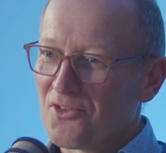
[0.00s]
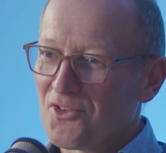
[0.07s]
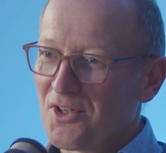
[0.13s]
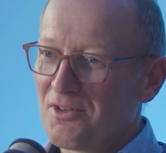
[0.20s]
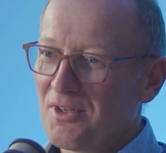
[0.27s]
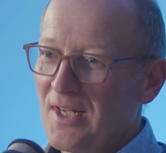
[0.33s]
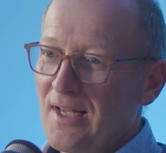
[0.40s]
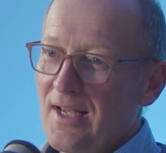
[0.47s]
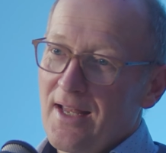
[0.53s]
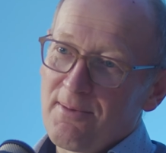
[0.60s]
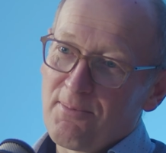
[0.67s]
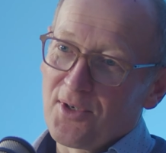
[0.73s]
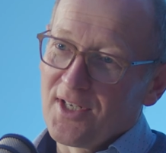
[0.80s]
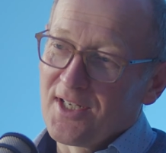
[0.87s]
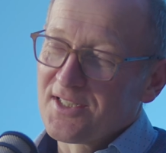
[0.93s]
So,
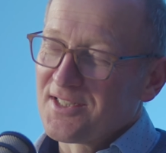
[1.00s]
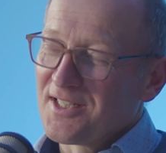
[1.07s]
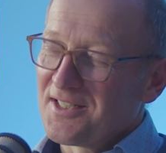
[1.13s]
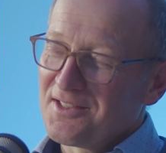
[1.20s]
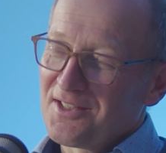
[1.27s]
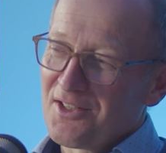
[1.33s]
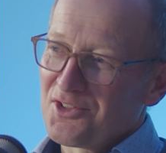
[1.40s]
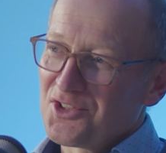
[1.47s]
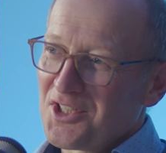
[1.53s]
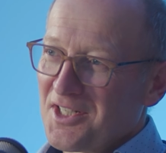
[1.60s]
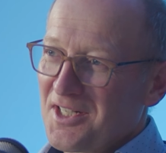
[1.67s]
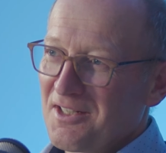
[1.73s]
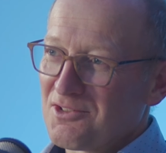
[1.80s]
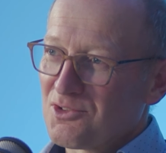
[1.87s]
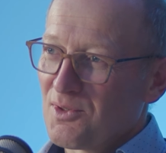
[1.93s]
anybody listening, go and
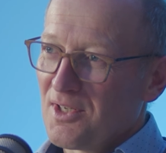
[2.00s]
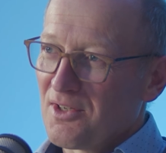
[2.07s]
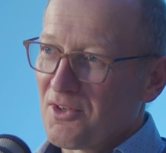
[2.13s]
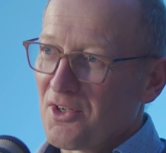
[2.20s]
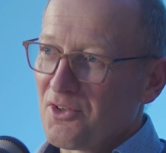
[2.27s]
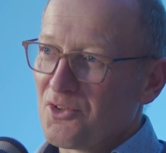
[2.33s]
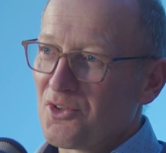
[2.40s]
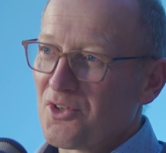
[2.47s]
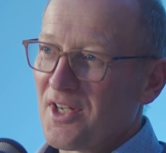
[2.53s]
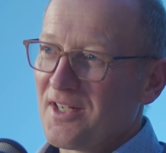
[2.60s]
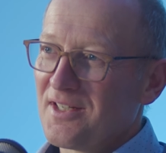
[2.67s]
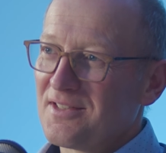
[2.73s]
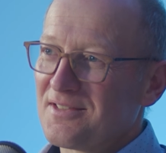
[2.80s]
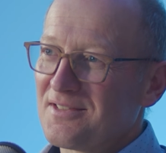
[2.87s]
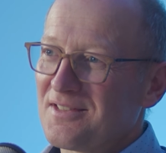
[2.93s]
check out Dwello Co
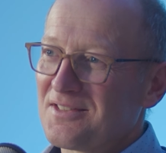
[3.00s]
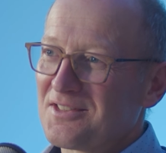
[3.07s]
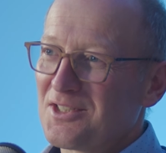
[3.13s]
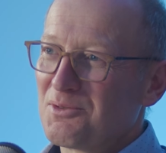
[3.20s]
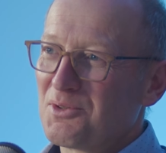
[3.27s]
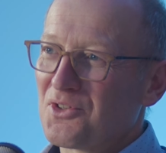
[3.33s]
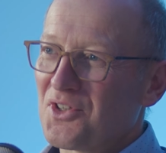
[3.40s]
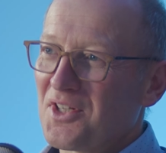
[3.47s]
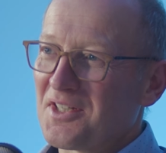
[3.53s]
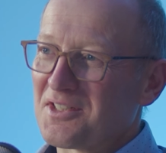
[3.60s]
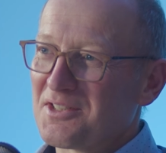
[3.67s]
UK and see what you think.